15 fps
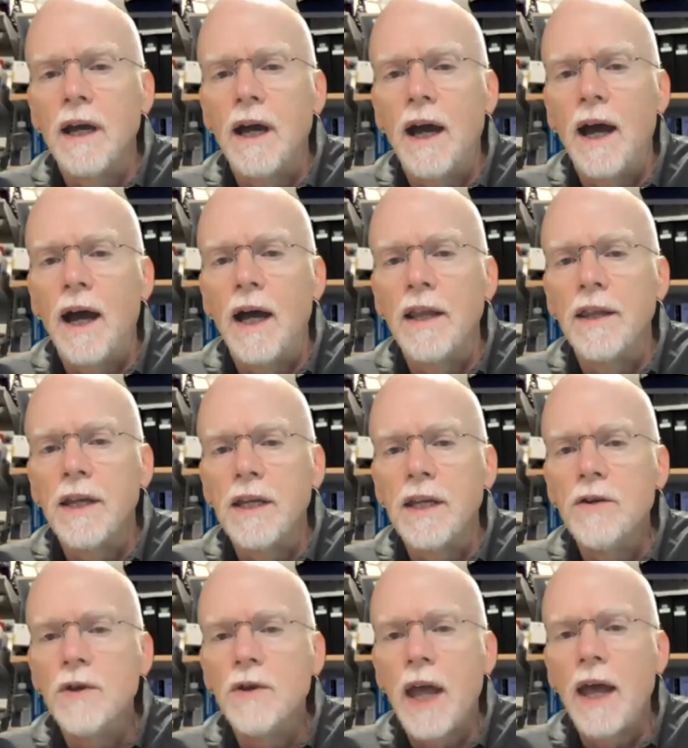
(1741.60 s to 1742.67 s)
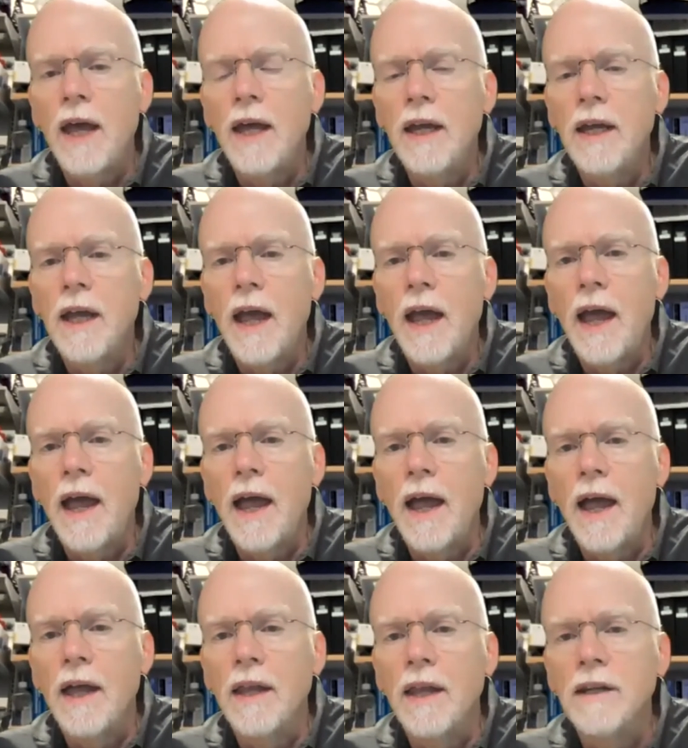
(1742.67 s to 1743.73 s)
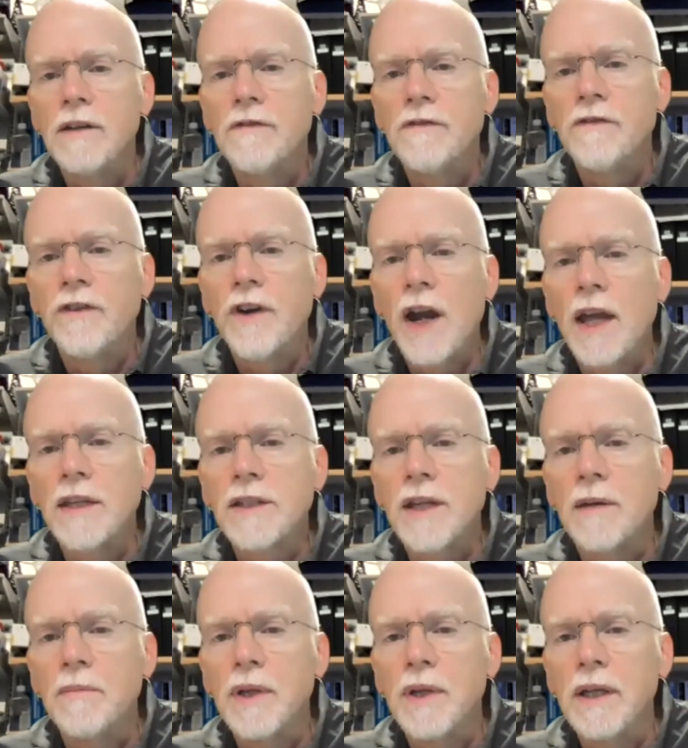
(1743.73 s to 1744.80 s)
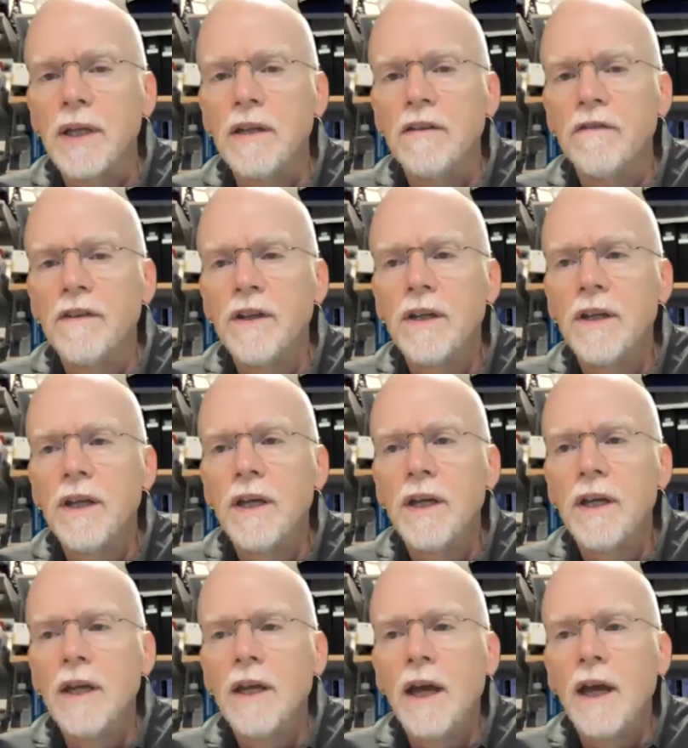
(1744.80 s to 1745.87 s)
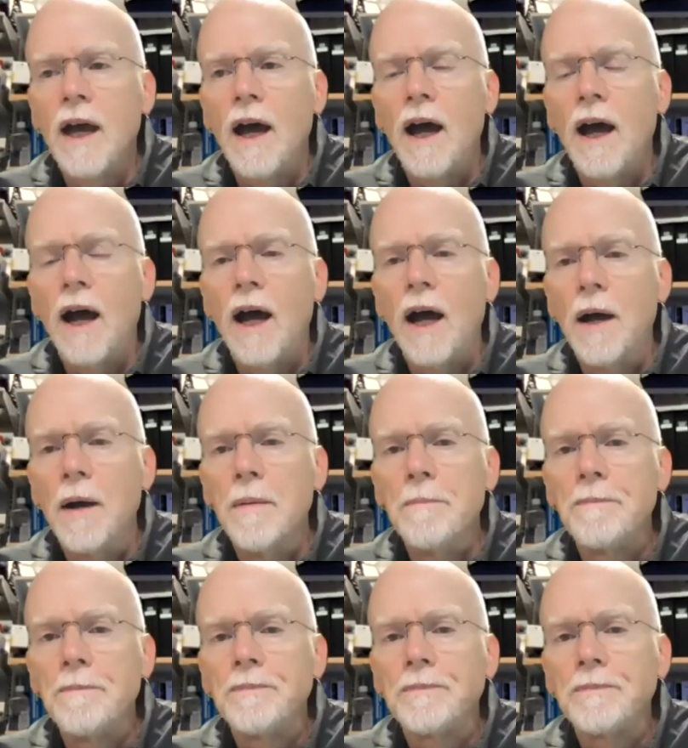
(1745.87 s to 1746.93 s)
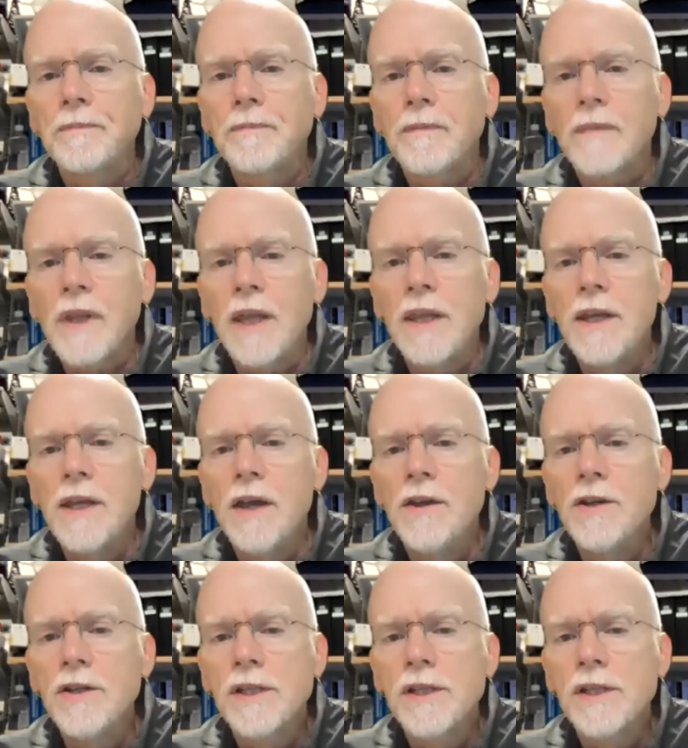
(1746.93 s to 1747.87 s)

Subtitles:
the UK and France, I believe. The other